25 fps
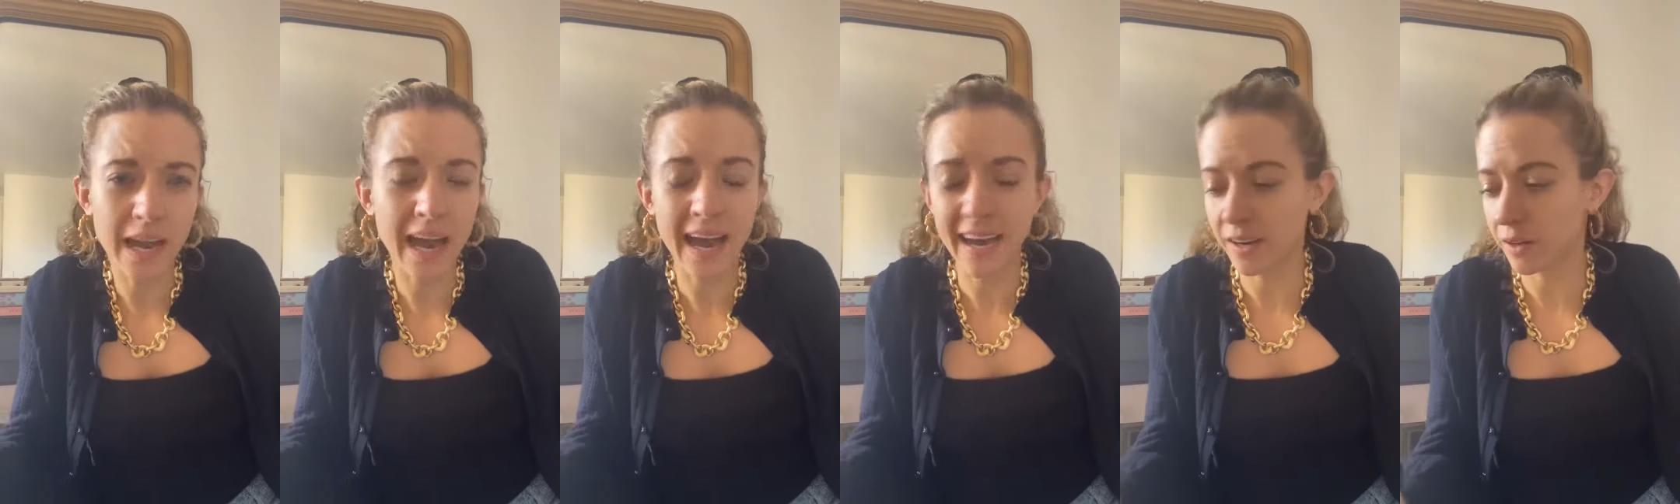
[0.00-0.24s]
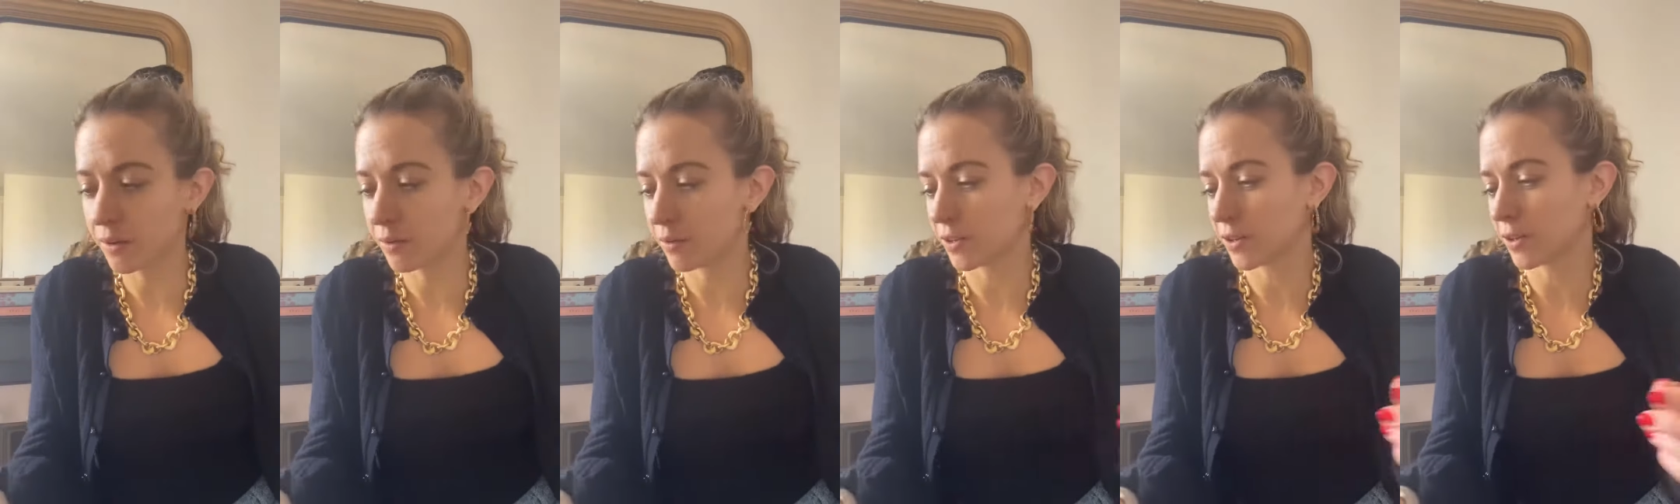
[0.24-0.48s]
I
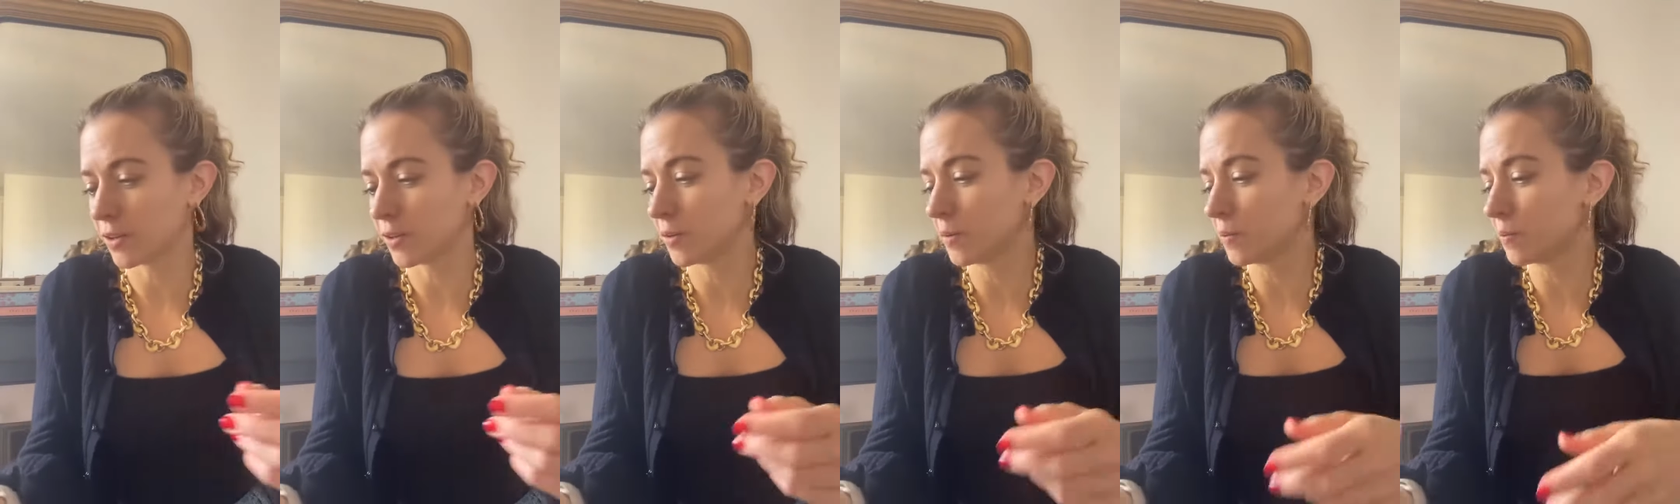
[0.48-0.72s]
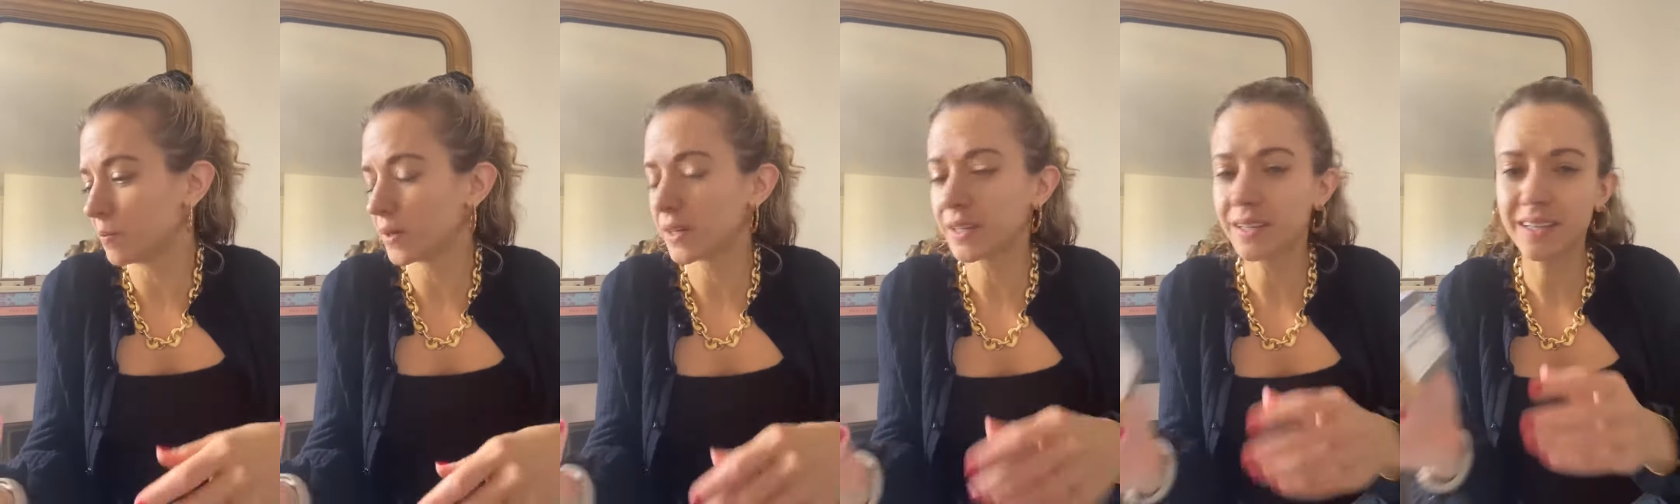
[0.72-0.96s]
don't know,
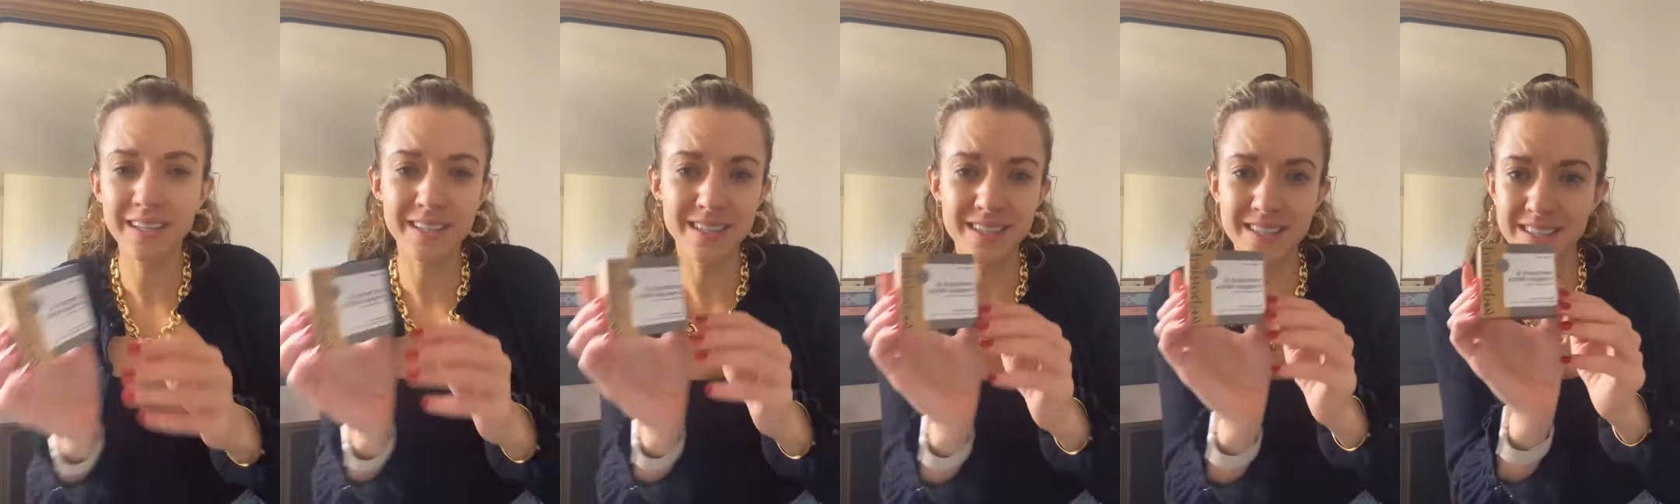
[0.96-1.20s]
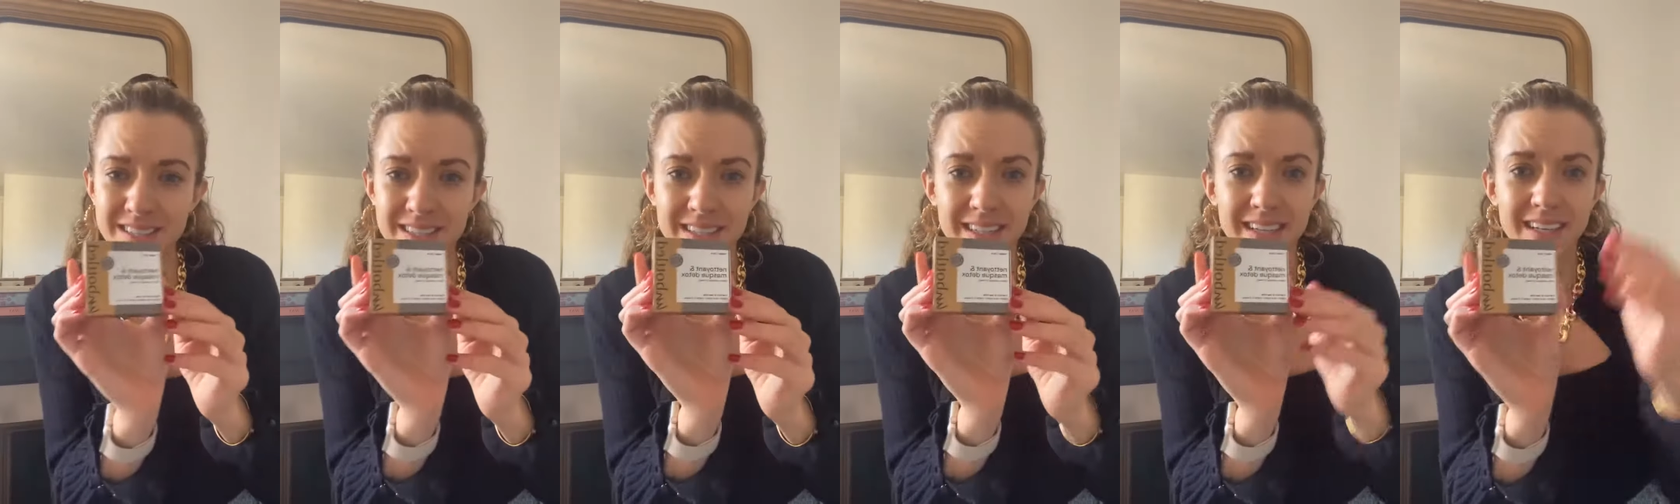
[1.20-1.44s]
but
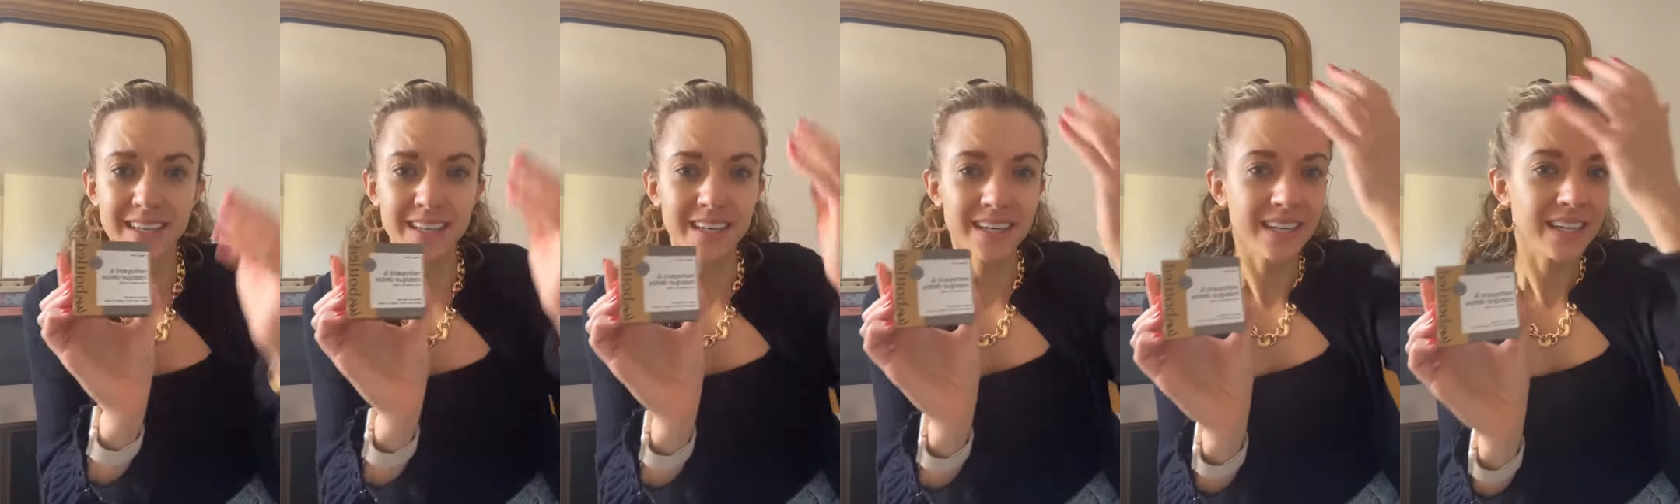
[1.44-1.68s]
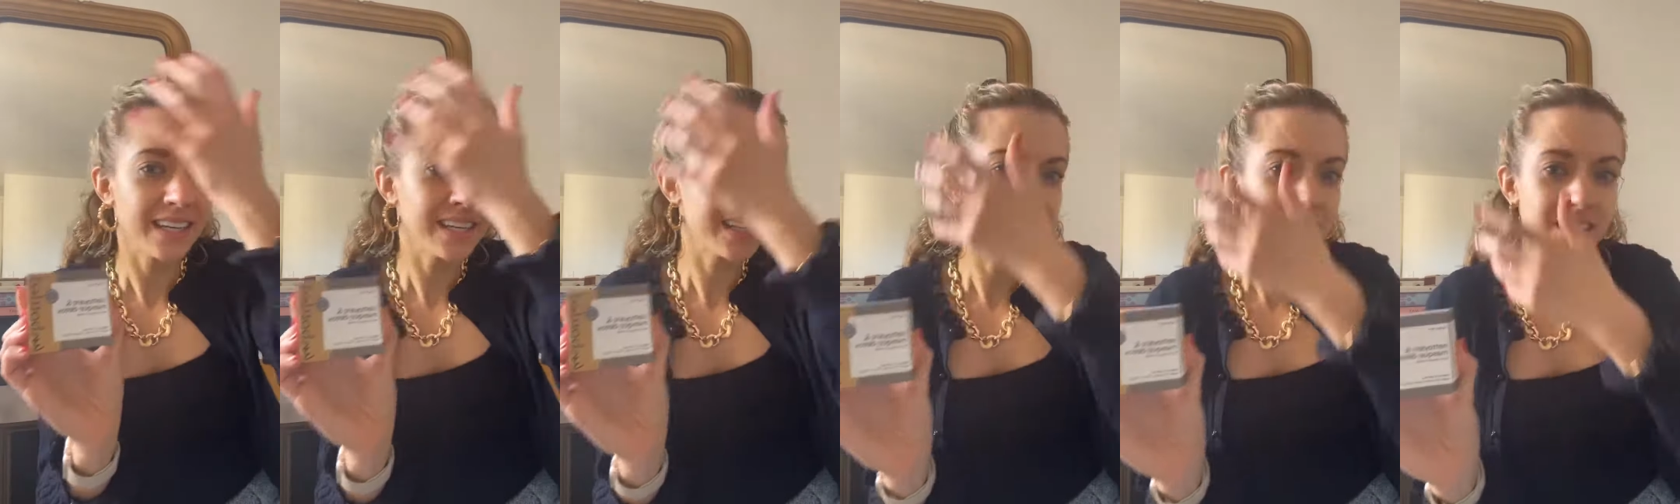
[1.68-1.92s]
it's
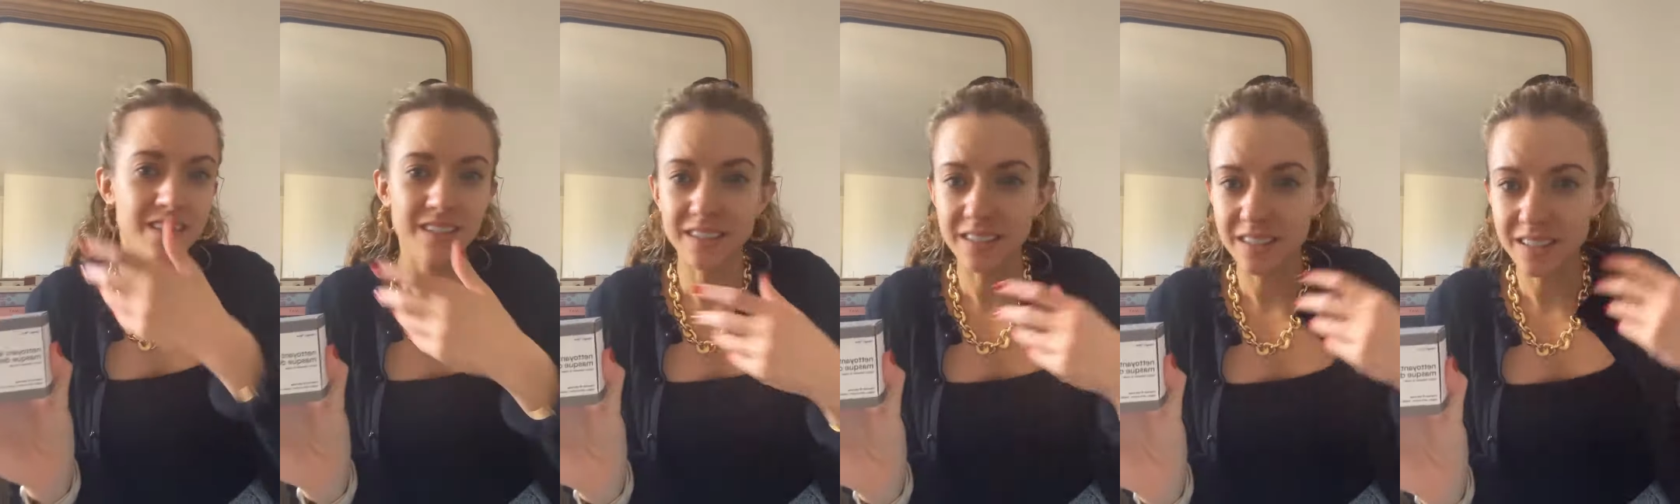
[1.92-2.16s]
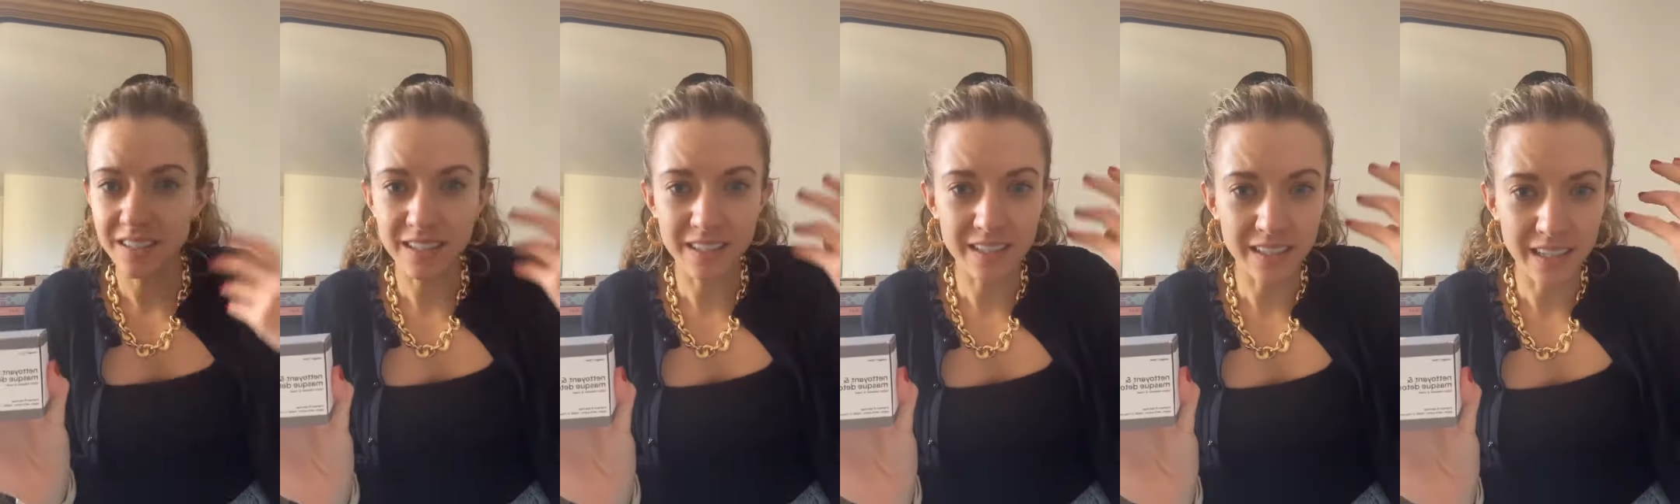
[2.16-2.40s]
it's gonna
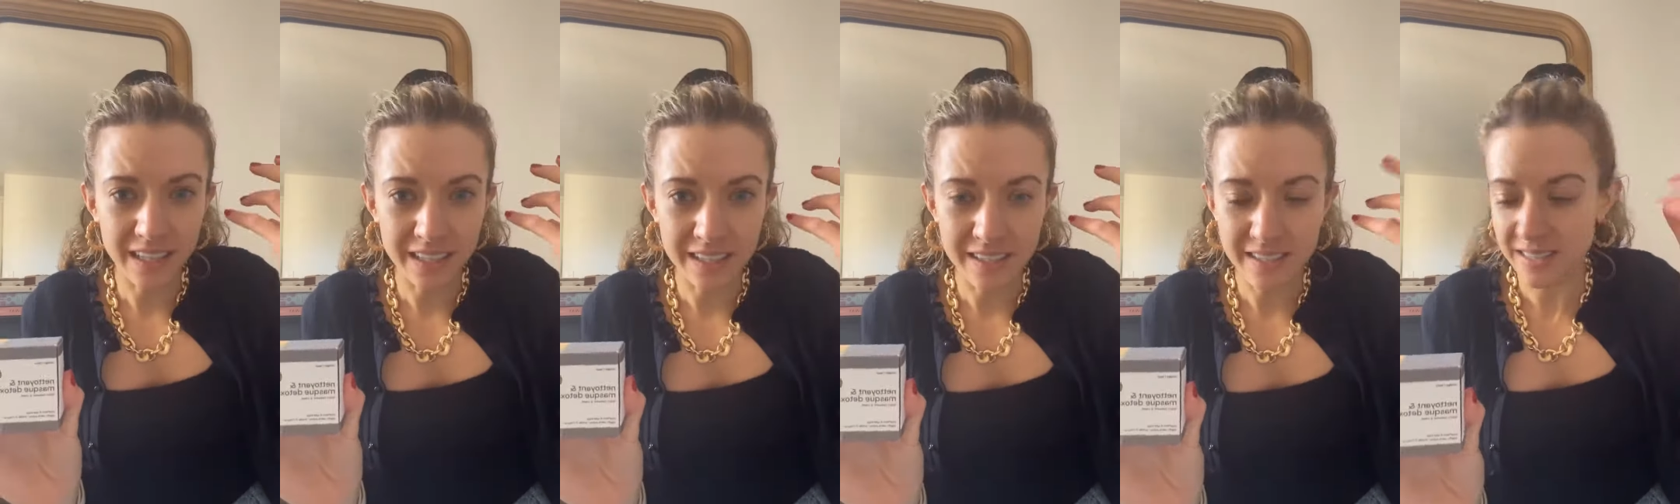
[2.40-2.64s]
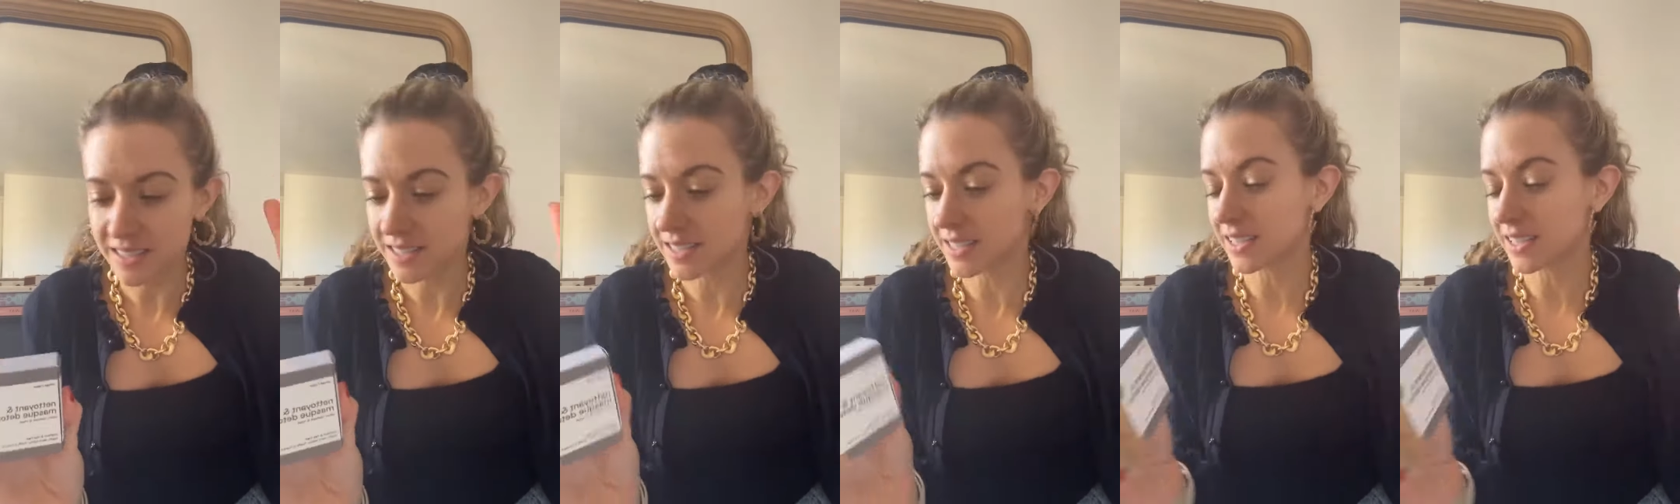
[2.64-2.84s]
cleanse.